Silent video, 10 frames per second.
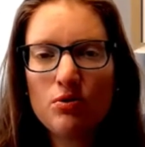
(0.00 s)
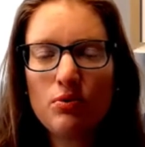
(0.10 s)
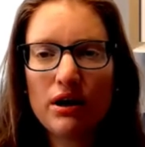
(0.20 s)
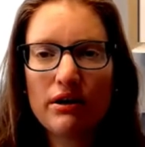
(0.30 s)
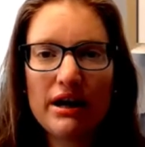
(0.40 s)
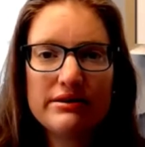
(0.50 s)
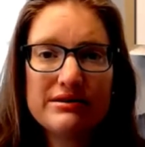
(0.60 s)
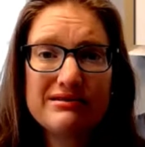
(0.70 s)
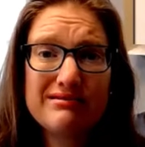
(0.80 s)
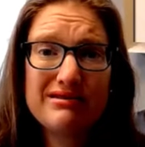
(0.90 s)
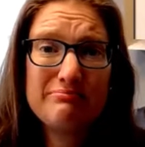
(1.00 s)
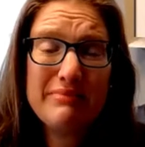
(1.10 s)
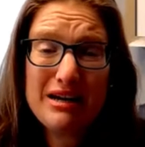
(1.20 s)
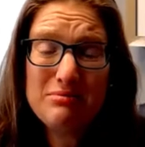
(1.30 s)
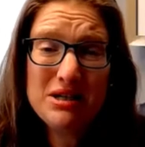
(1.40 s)
whereas
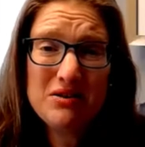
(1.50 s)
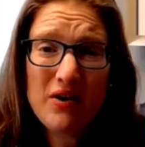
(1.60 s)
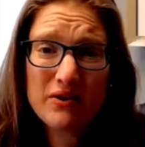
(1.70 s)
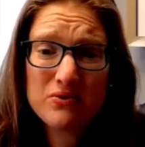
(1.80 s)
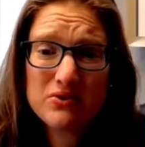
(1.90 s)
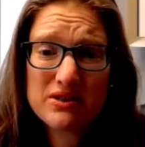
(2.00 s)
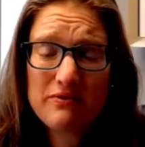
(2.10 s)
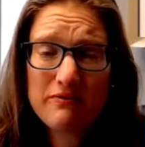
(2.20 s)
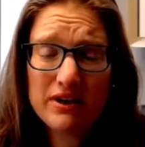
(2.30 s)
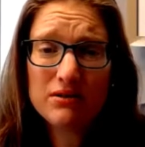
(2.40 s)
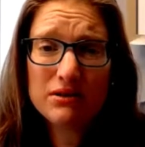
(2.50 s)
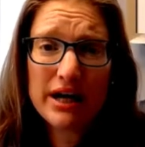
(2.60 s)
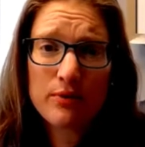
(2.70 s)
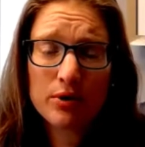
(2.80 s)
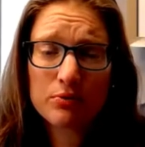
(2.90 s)
maybe y'all used to feel
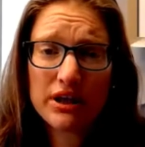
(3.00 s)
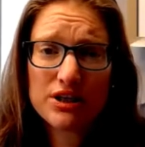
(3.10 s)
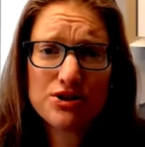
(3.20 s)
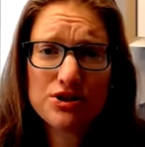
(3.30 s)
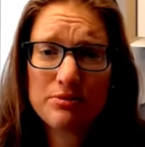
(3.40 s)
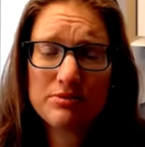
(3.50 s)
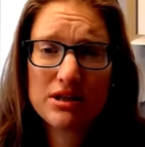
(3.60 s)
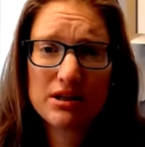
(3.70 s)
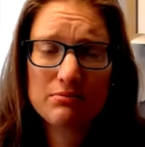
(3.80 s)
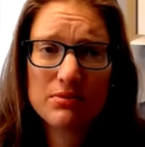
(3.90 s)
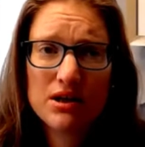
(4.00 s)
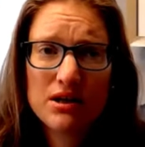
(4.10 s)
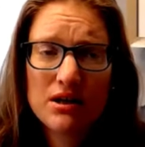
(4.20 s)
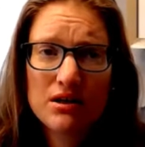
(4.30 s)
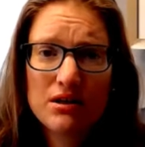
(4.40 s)
like one relationship to them.
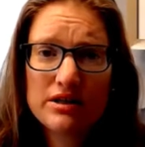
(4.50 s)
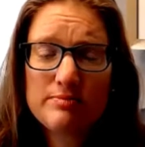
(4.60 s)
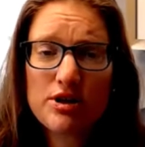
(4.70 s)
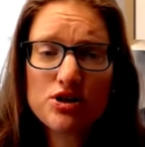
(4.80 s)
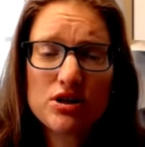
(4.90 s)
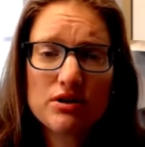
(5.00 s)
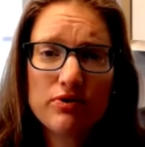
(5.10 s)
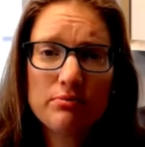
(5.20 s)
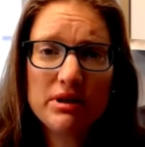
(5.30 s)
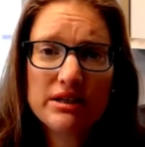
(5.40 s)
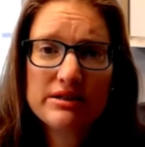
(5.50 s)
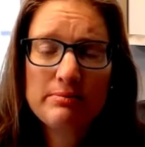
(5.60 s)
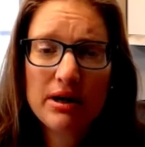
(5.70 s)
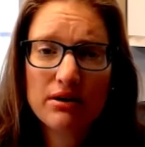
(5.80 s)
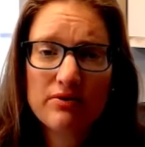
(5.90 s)
Especially for me as a
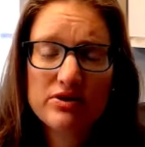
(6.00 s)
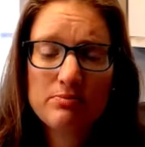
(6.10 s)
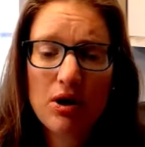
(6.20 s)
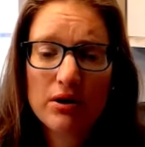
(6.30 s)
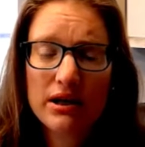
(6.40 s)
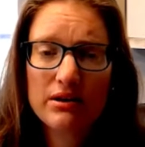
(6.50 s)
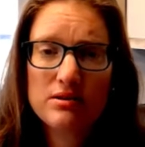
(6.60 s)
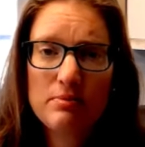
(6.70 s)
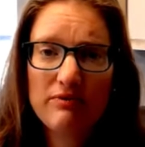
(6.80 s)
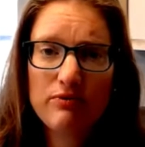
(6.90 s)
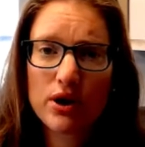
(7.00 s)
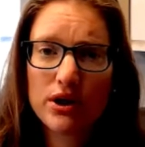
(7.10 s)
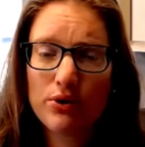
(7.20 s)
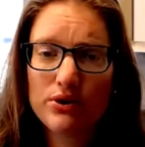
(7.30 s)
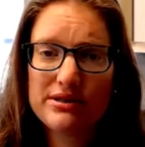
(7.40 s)
parent of small kids, my
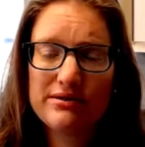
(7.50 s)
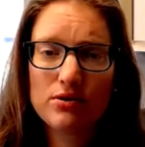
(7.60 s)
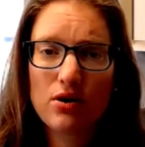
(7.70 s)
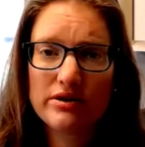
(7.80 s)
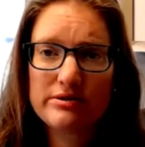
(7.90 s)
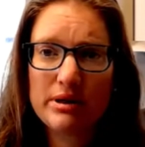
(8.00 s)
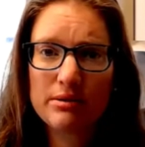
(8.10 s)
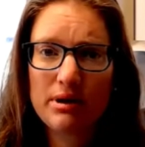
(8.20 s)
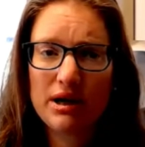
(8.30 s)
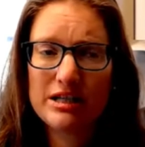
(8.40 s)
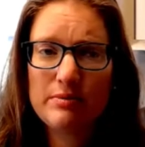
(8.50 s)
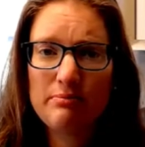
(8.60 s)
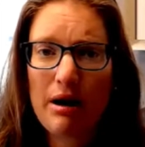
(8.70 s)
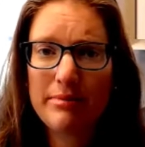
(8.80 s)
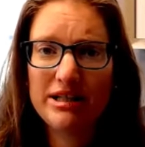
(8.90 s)
4-year-old still calls me and my husband
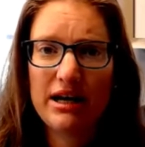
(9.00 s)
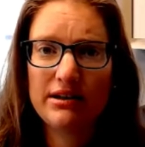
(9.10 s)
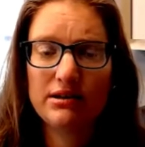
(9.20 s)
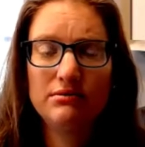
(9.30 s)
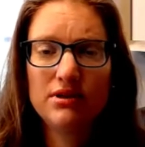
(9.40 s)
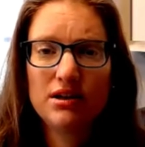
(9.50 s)
mommy daddy.